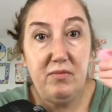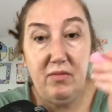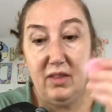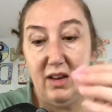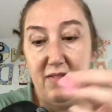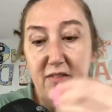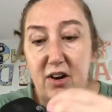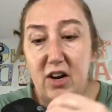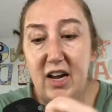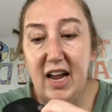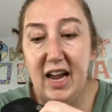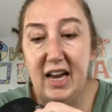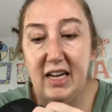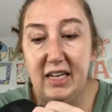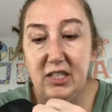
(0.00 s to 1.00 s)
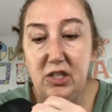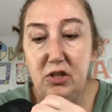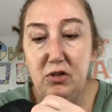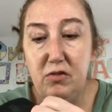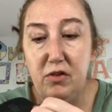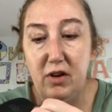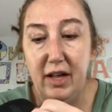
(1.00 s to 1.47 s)
very handy
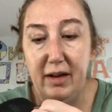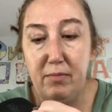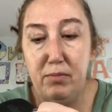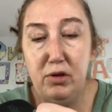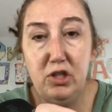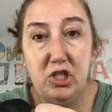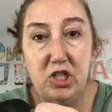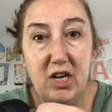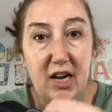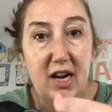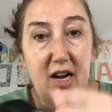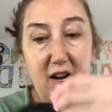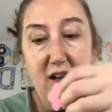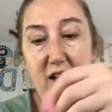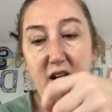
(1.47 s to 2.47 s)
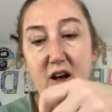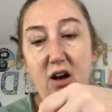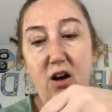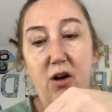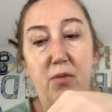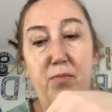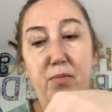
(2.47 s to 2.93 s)
too for like pushing
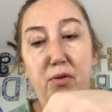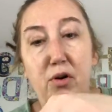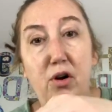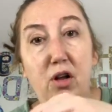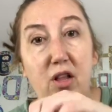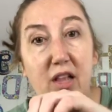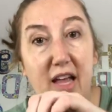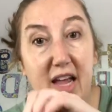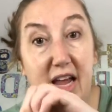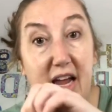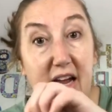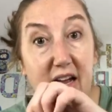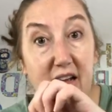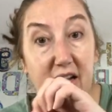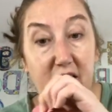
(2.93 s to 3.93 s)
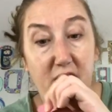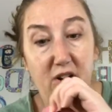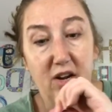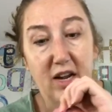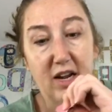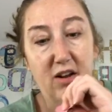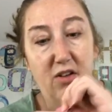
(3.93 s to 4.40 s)
or pulling your
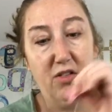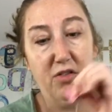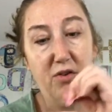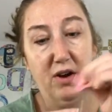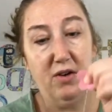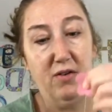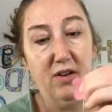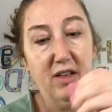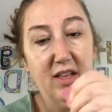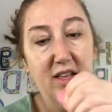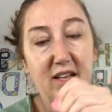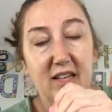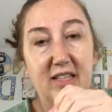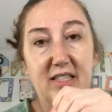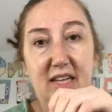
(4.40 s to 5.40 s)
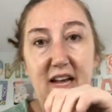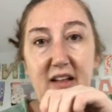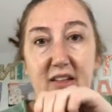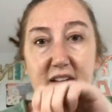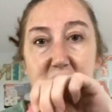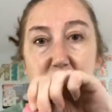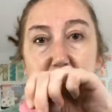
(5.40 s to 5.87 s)
needle through. And see how
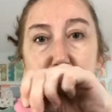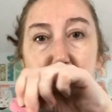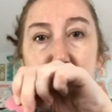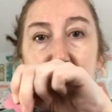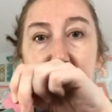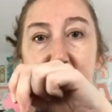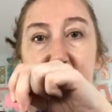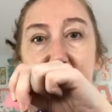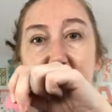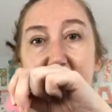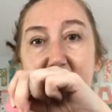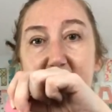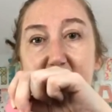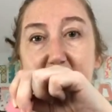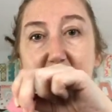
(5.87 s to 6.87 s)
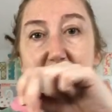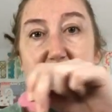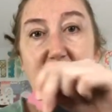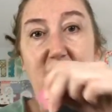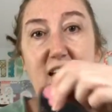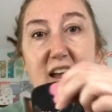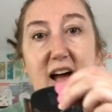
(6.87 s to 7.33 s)
that just pulled it tight
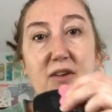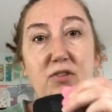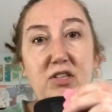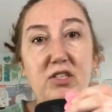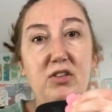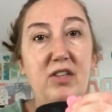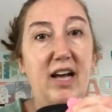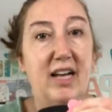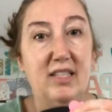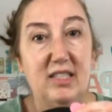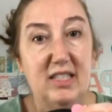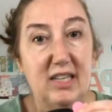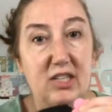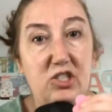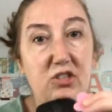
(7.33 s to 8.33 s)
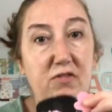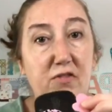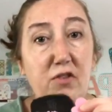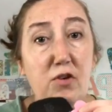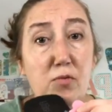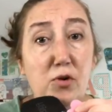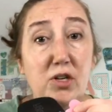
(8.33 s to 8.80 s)
down. And I would do that stitch a
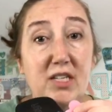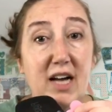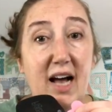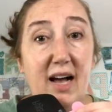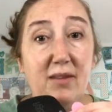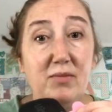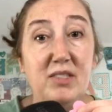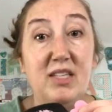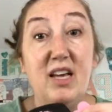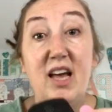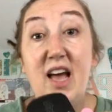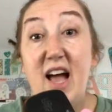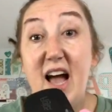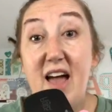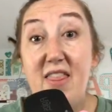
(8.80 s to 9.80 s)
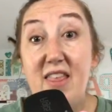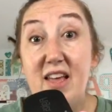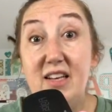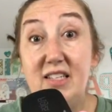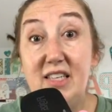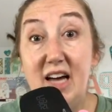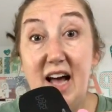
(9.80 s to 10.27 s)
few more times and
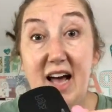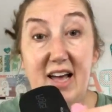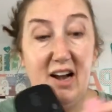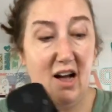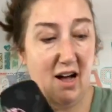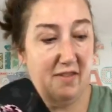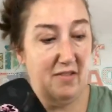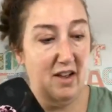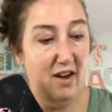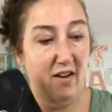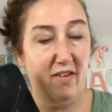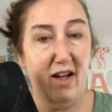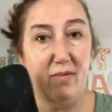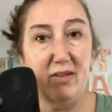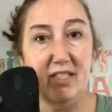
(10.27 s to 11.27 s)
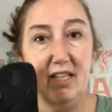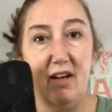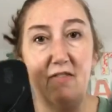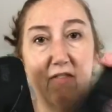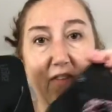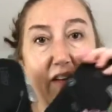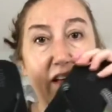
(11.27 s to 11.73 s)
then tie it off. And I've got
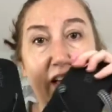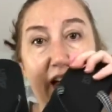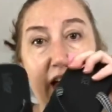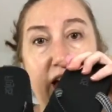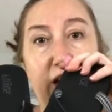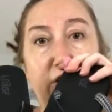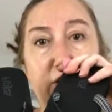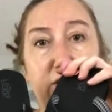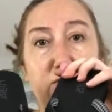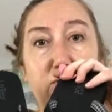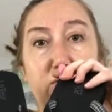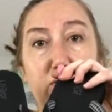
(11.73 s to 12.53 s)
myself a cute